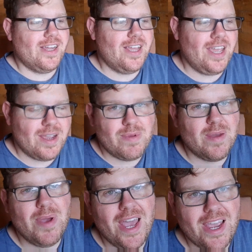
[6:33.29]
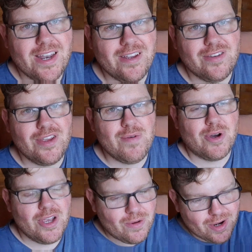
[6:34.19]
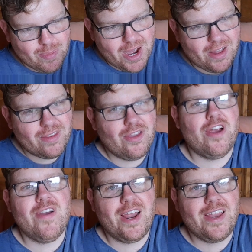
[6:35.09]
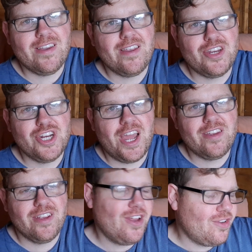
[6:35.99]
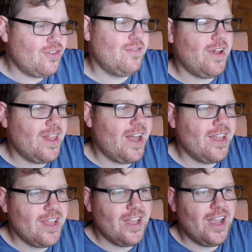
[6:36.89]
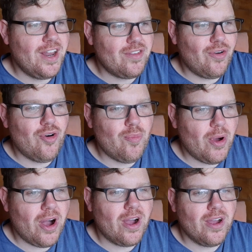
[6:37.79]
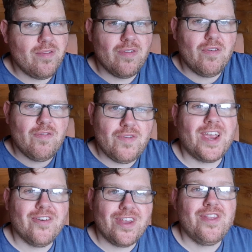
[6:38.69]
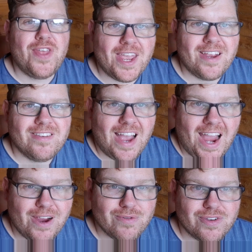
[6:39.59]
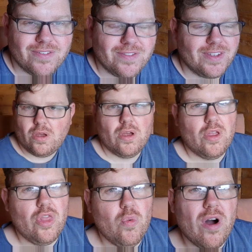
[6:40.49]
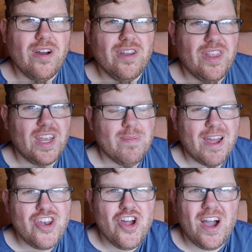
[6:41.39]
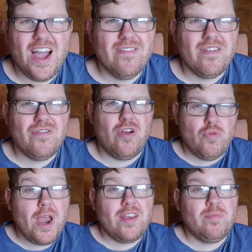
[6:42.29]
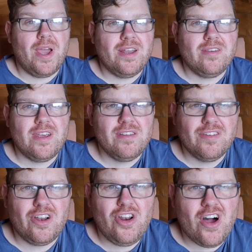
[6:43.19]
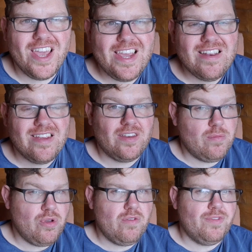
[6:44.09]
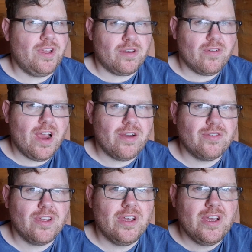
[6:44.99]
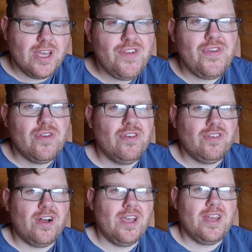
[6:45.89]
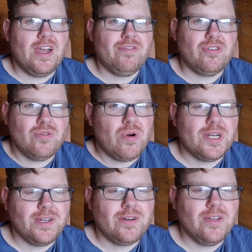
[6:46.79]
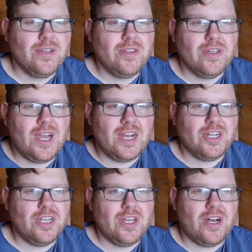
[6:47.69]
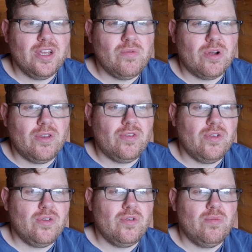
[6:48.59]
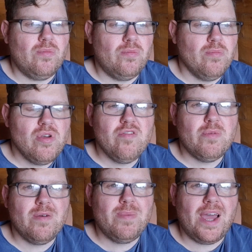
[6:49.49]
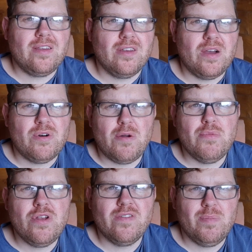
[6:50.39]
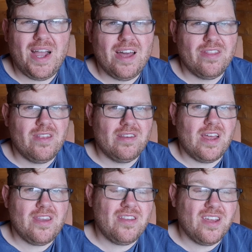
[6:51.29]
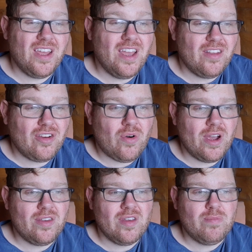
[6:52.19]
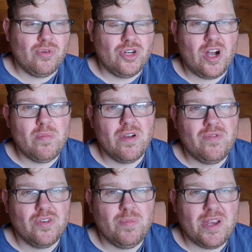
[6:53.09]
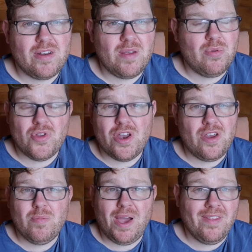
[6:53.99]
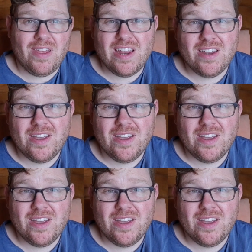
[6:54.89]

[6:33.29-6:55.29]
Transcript: it can be a pain. So you might want a path directly to your shed and stuff like that. And it's all part of figuring things out. The one good thing about not having raised beds is it's a lot easier to move things around. If you decide after a while that actually I want to move my beds and I want to move a path and this, that and the other, it's quite a simple job of just basically putting a new path in